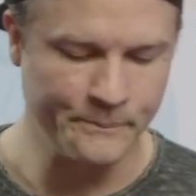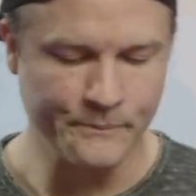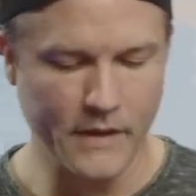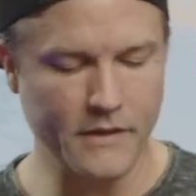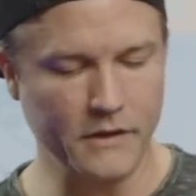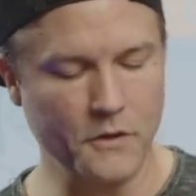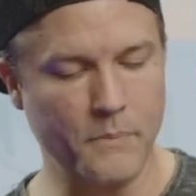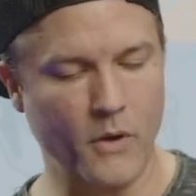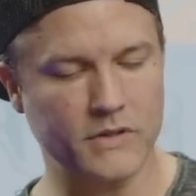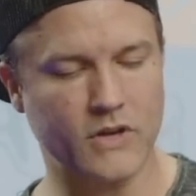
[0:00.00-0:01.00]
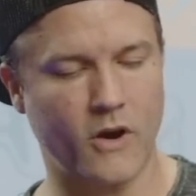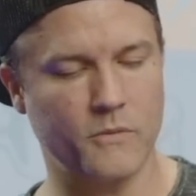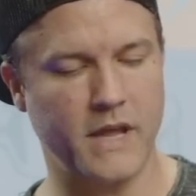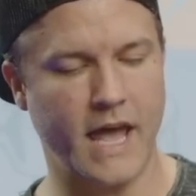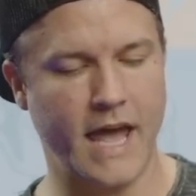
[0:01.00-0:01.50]
The little bonus card
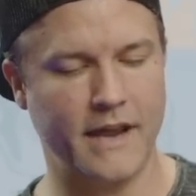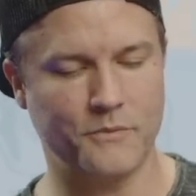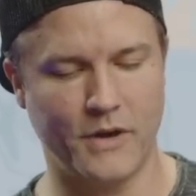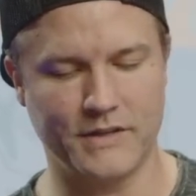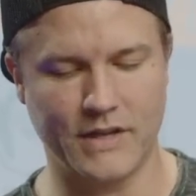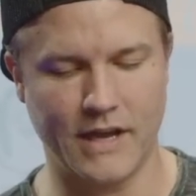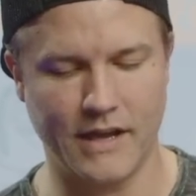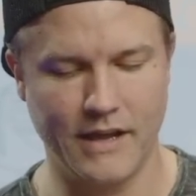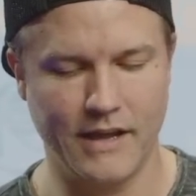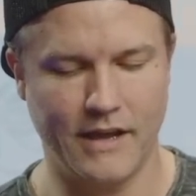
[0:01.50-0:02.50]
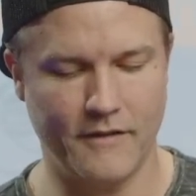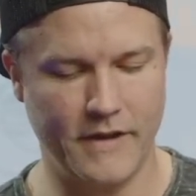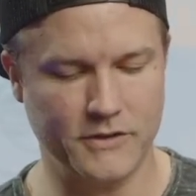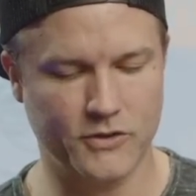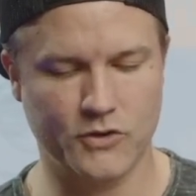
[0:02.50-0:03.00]
we had was uh,
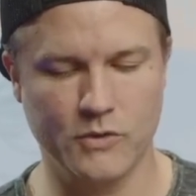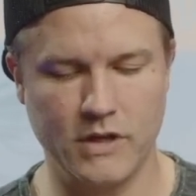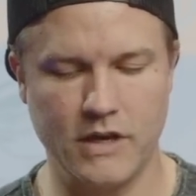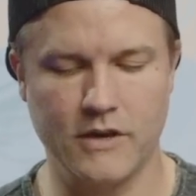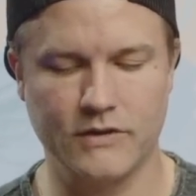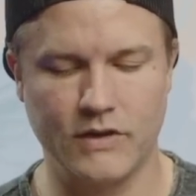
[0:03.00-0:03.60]
Avengers Through the Years,